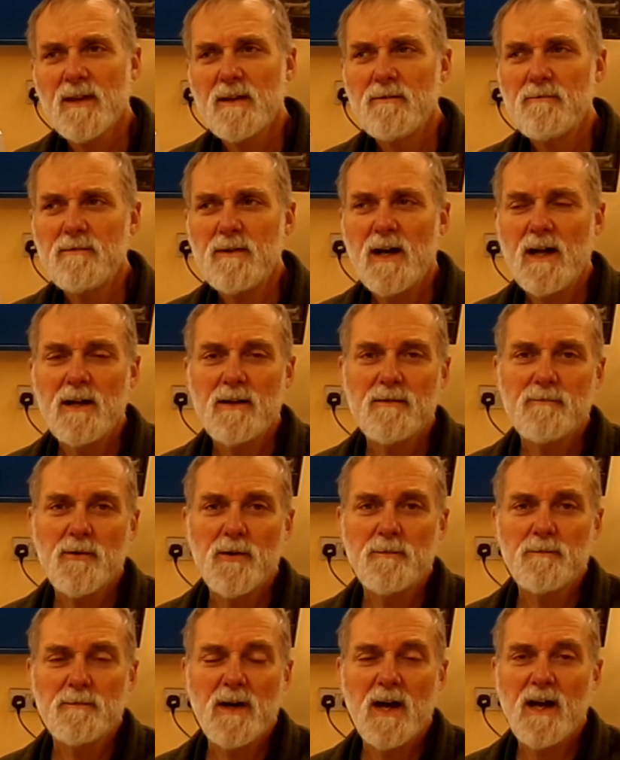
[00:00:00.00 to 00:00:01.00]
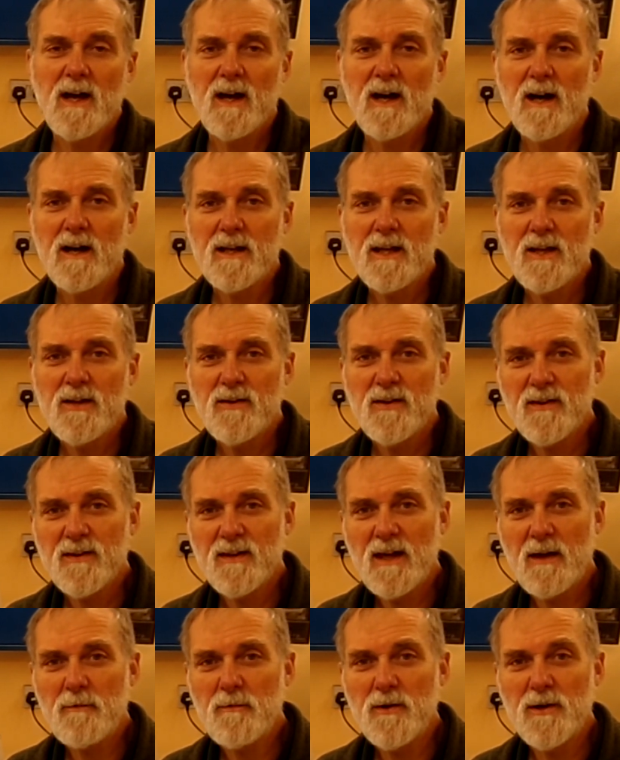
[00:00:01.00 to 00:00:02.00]
well, one might argue that
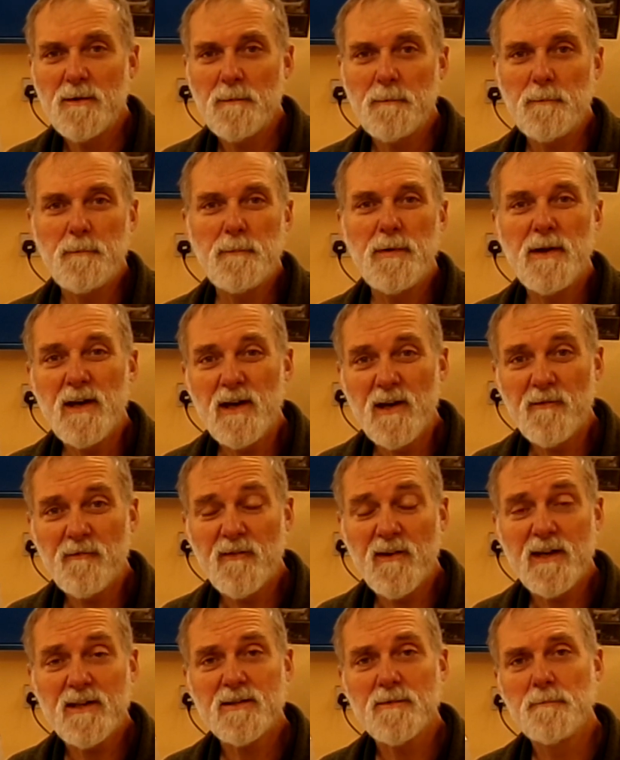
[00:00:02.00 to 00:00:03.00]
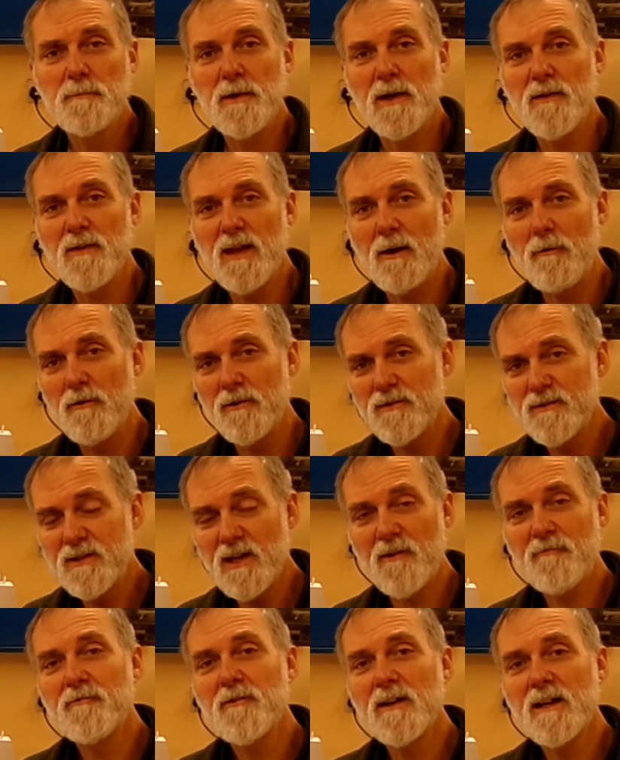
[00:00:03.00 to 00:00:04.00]
they weren't perfect, but they were
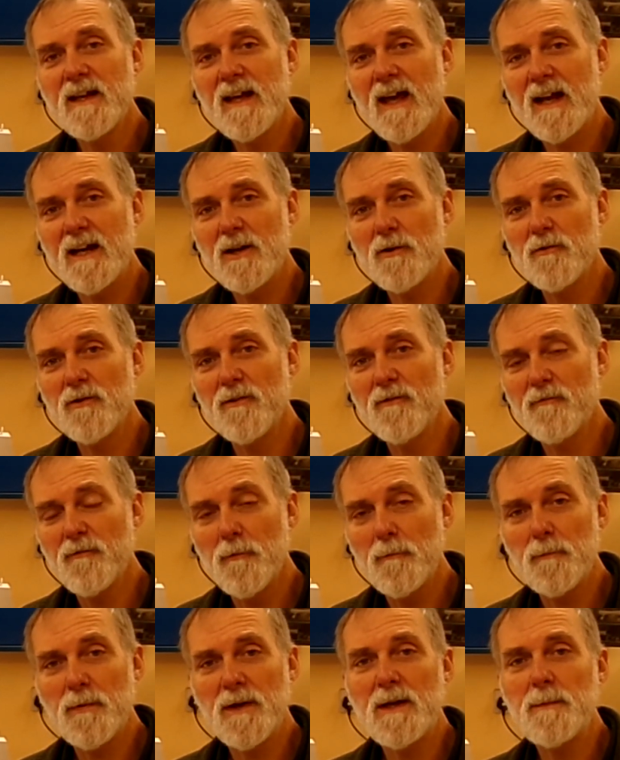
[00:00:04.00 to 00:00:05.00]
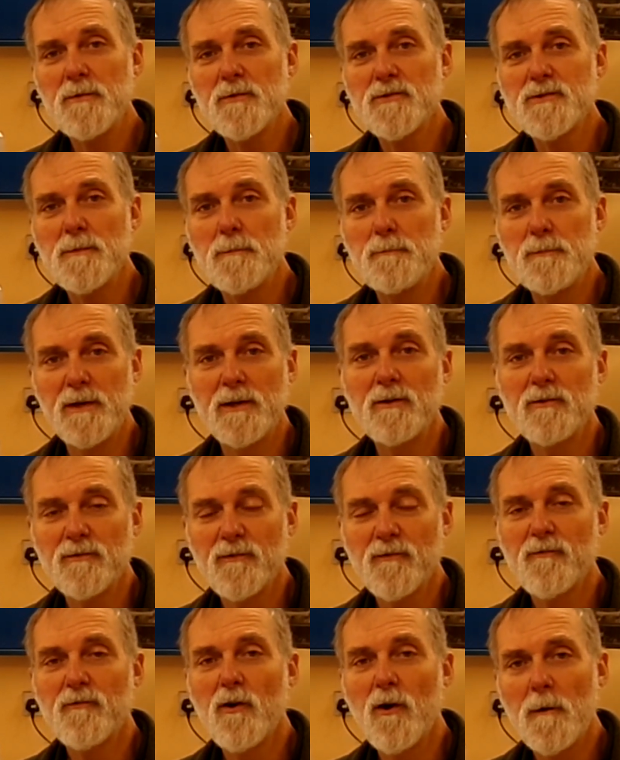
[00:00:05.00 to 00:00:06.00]
definitely adequate for people to
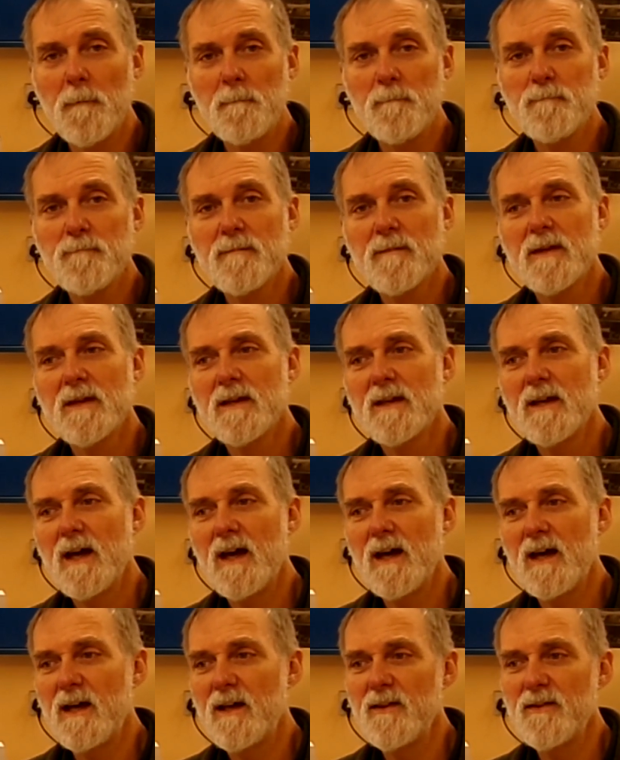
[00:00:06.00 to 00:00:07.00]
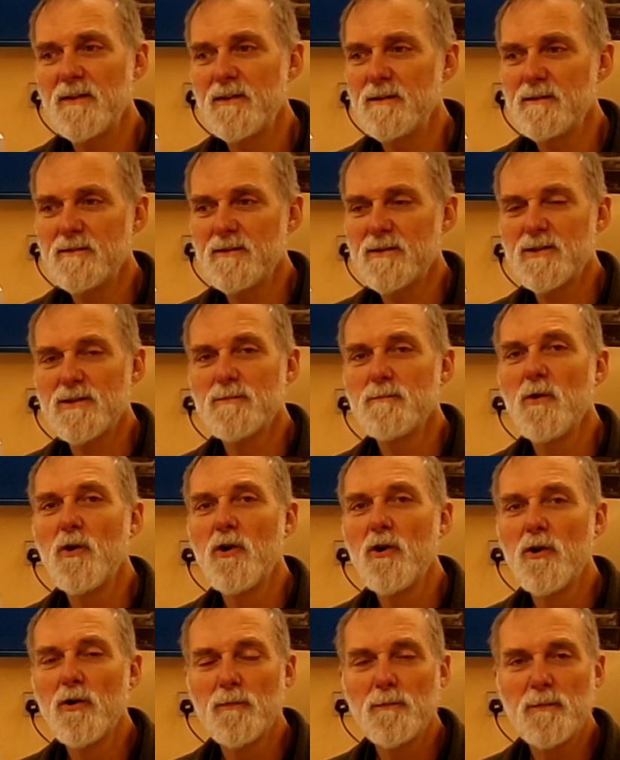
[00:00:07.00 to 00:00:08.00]
build from. The
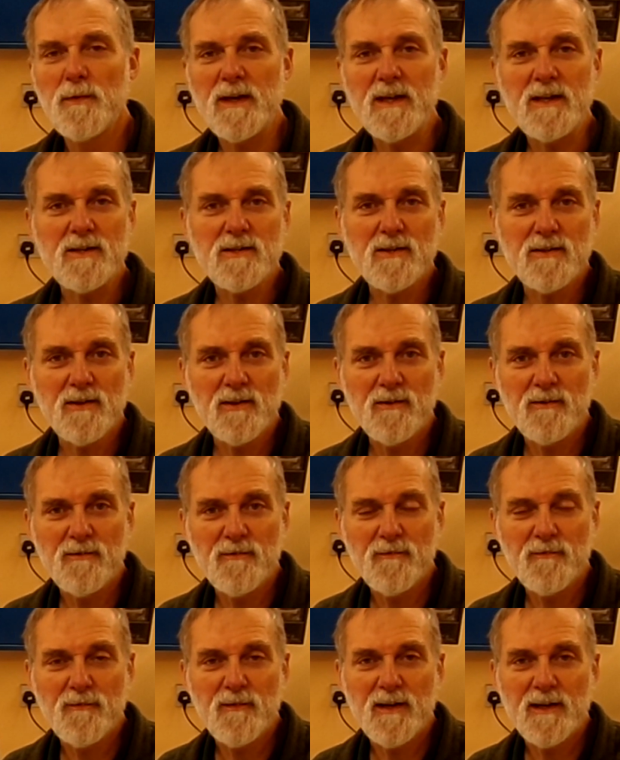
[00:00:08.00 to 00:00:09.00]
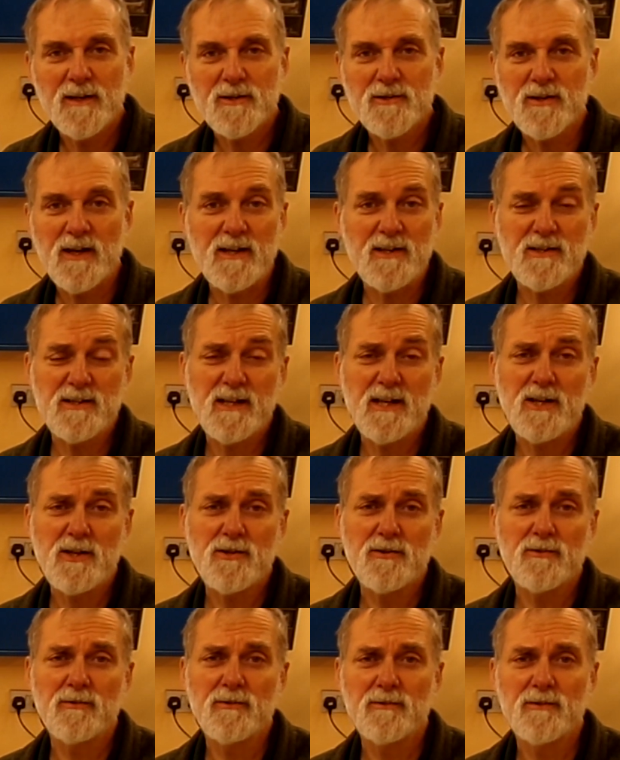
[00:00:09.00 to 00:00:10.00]
small bits of
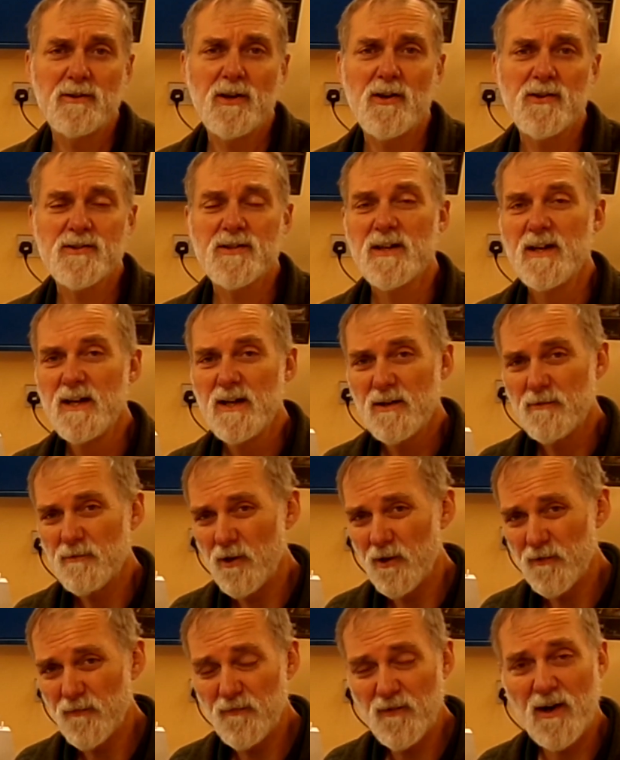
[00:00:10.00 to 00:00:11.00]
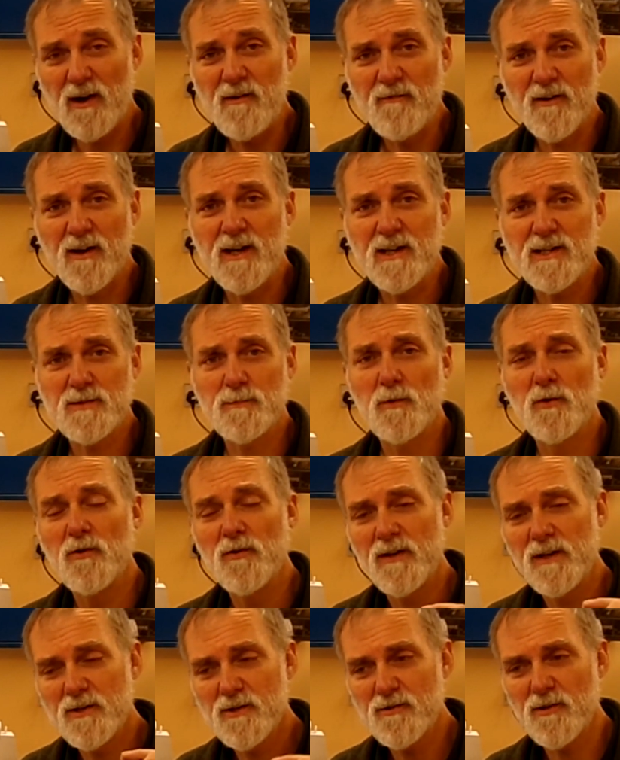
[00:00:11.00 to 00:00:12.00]
translational loss was very, very small.
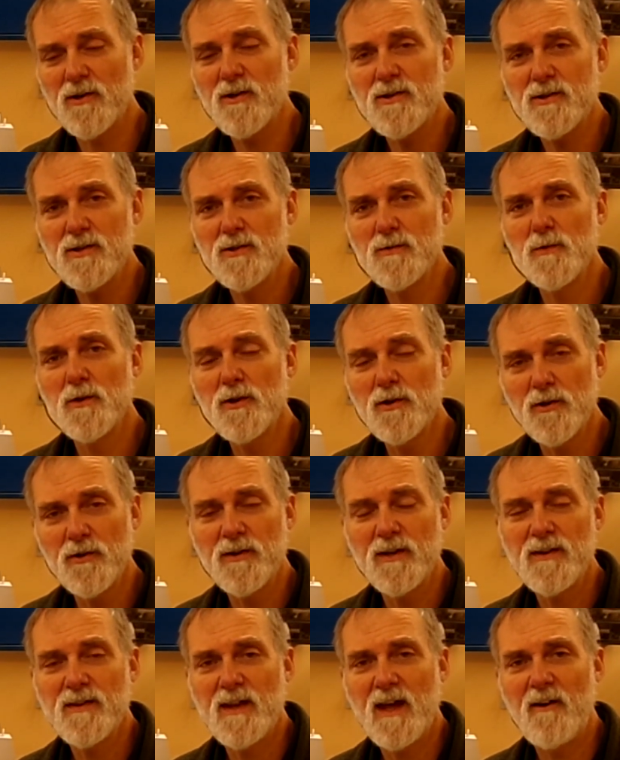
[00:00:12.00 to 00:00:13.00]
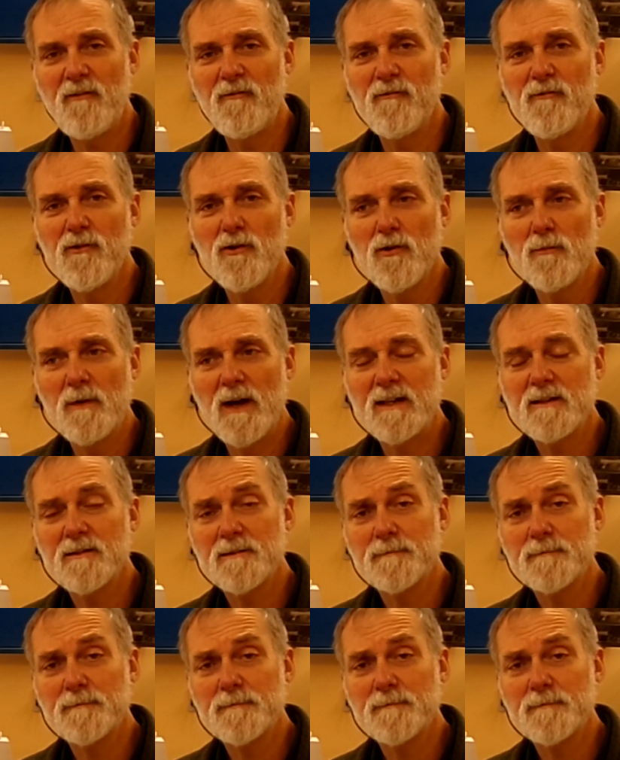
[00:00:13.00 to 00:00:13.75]
The instructions were good in that format,